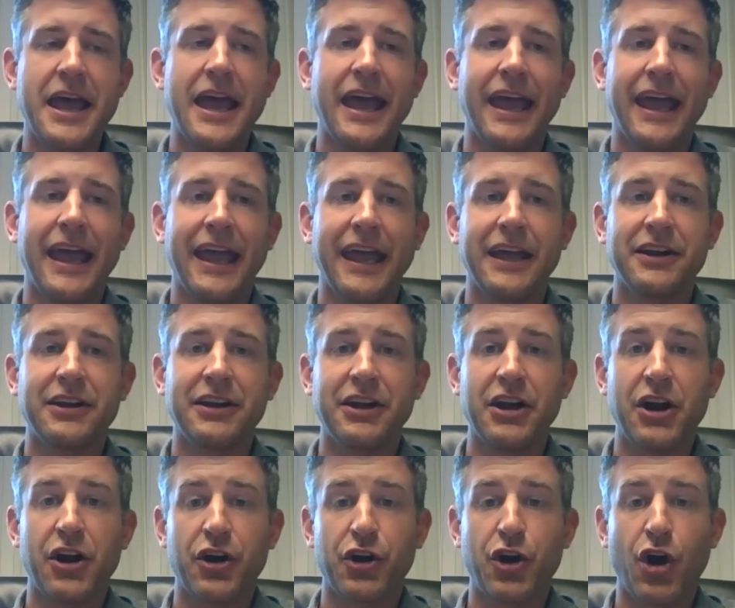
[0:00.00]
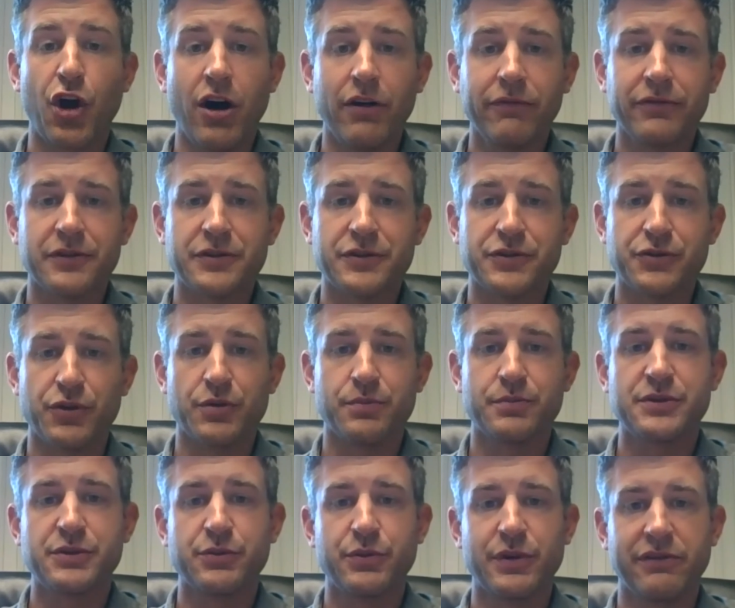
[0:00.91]
And in our conference
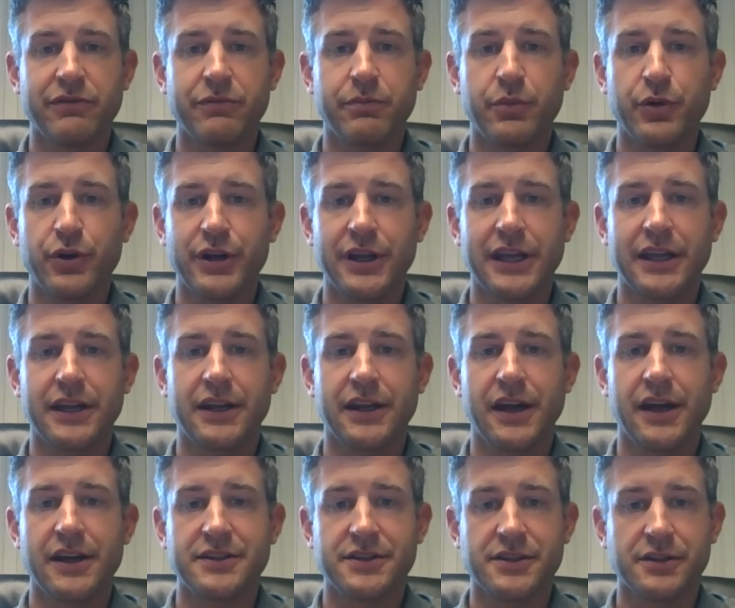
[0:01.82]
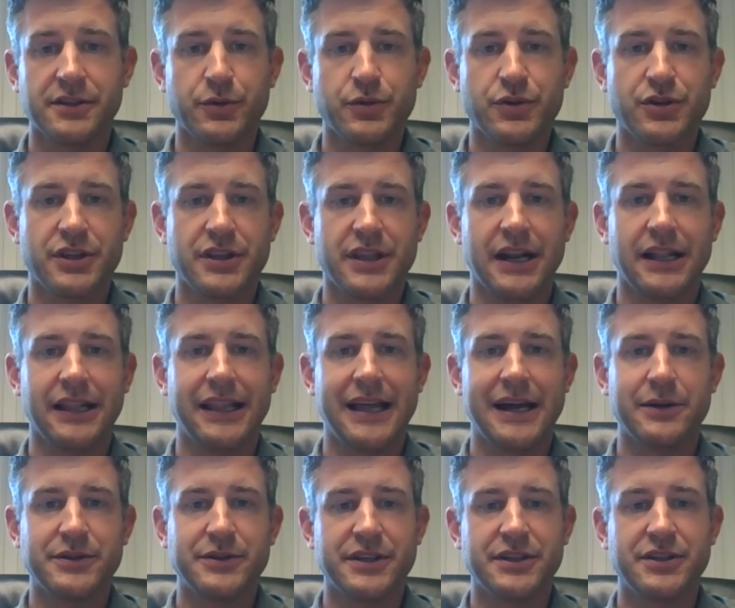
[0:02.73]
rooms, we've put in a solution that
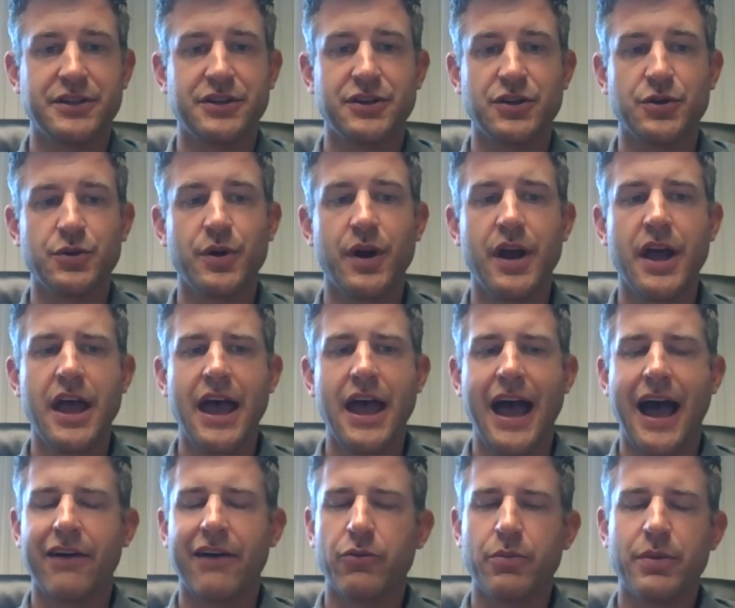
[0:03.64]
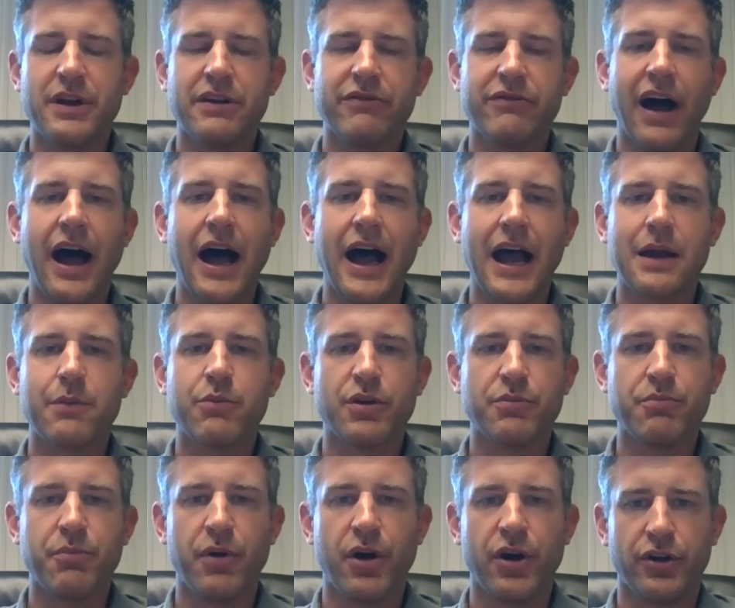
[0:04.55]
allows us to have a bit of a
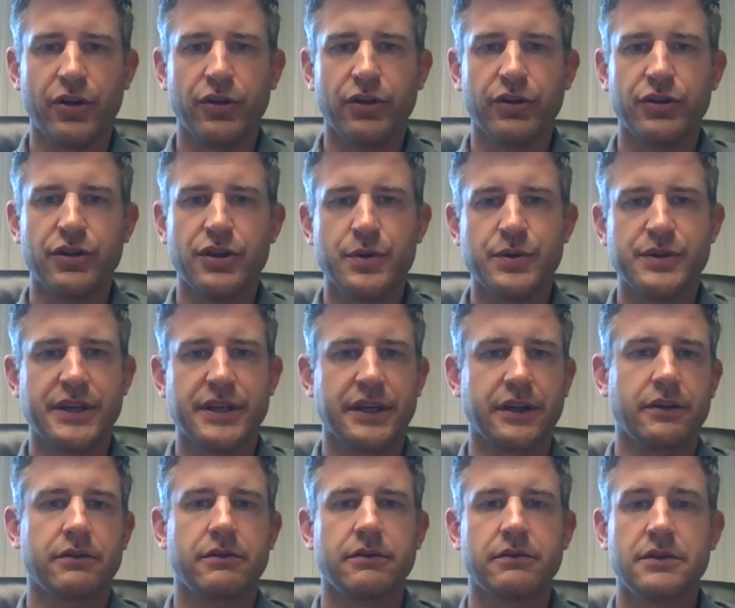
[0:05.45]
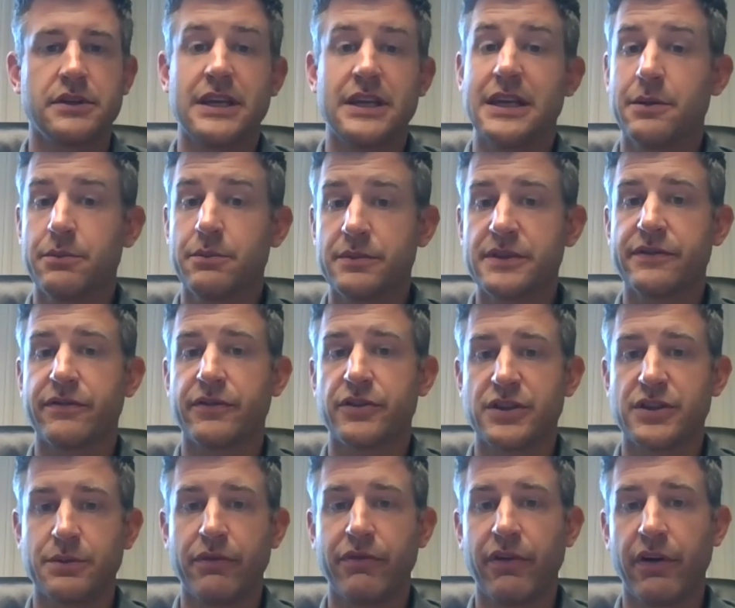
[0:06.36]
hybrid model using Teams for
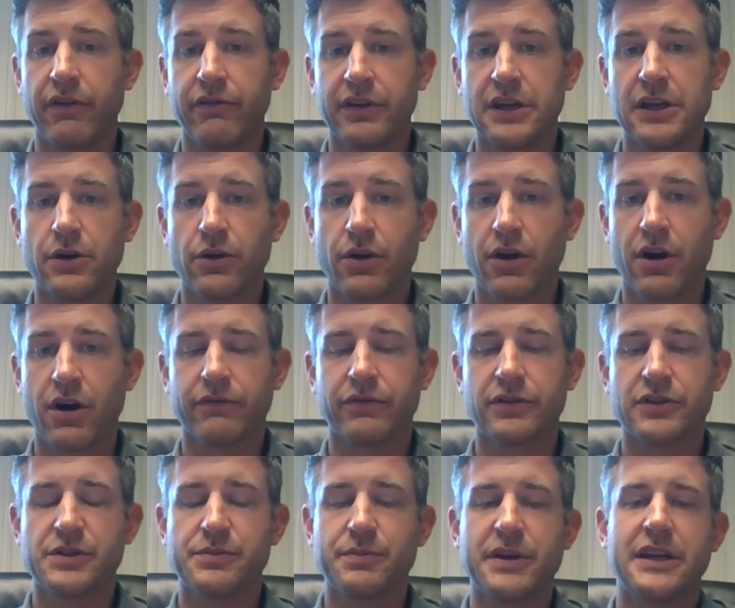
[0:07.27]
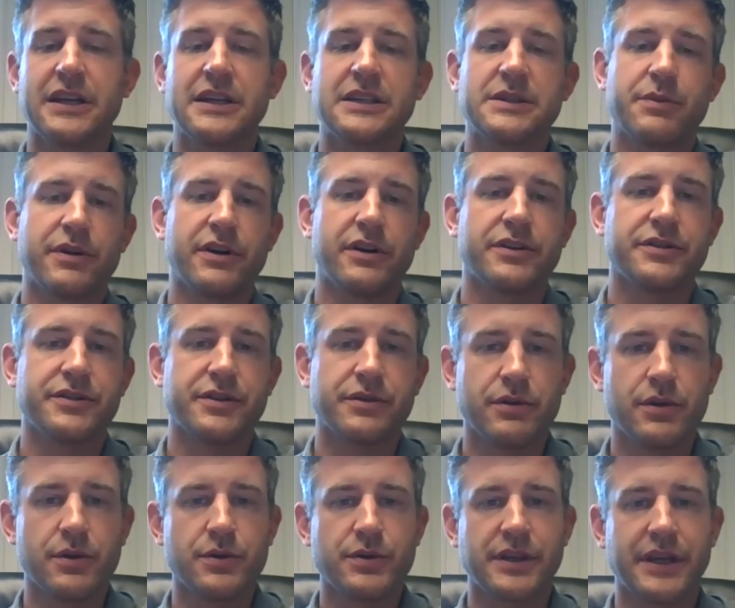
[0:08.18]
some of our video conference meetings, but also
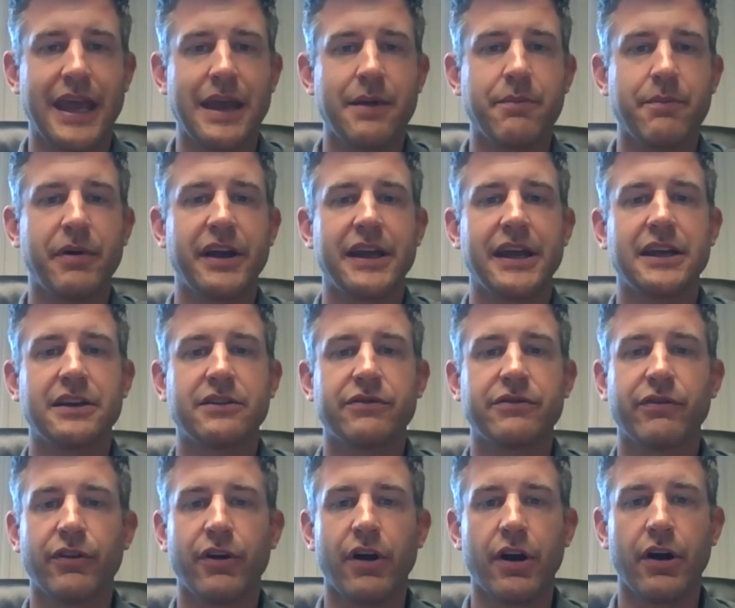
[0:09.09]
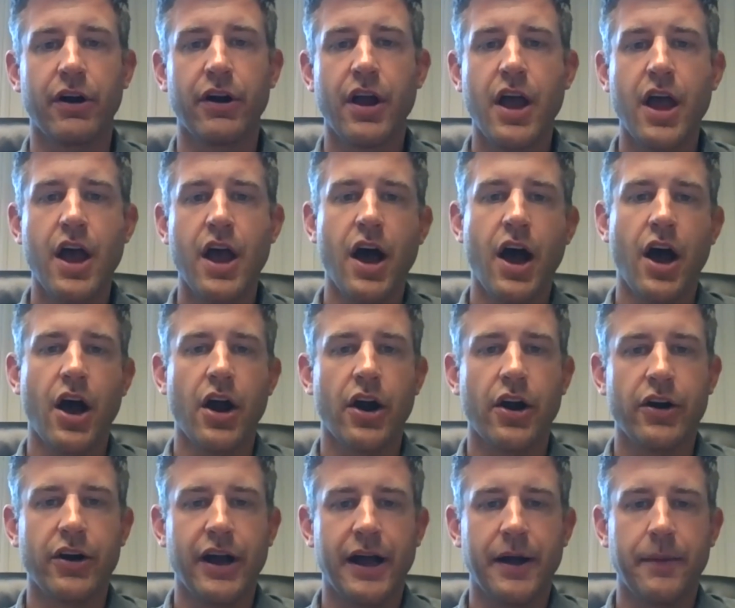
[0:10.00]
using 8x8 for
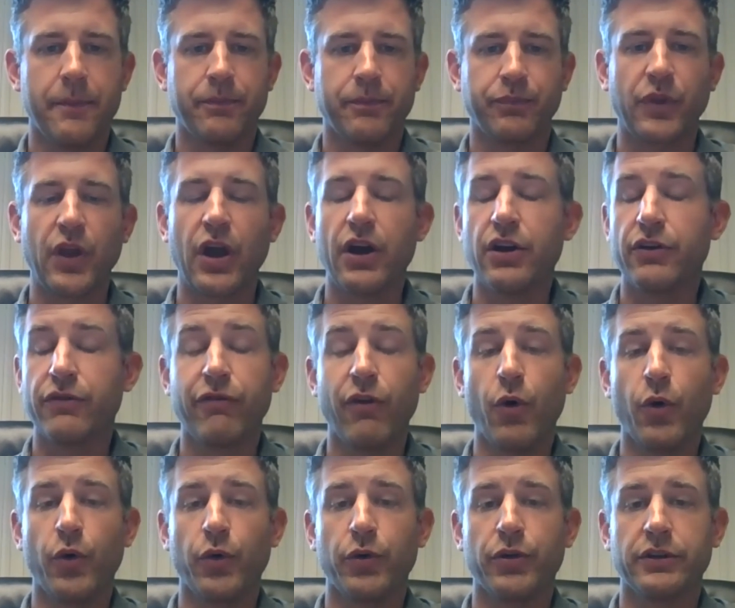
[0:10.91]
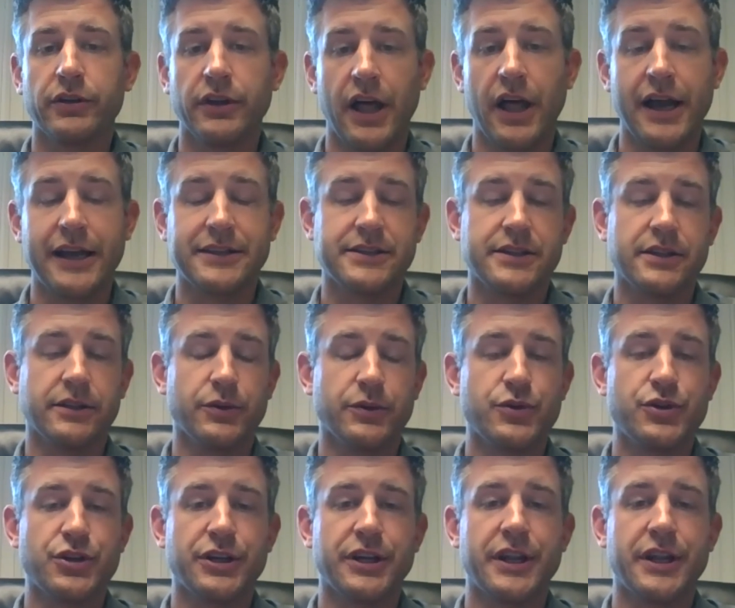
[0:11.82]
our phone line
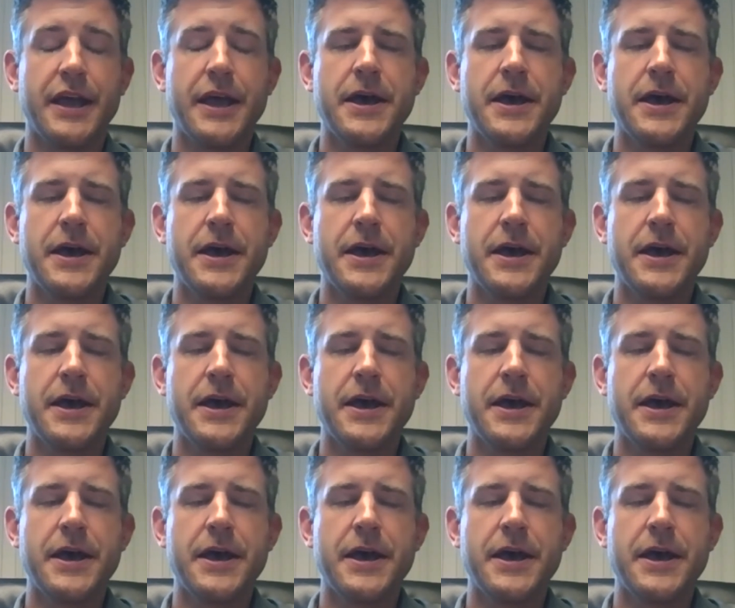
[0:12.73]
solution.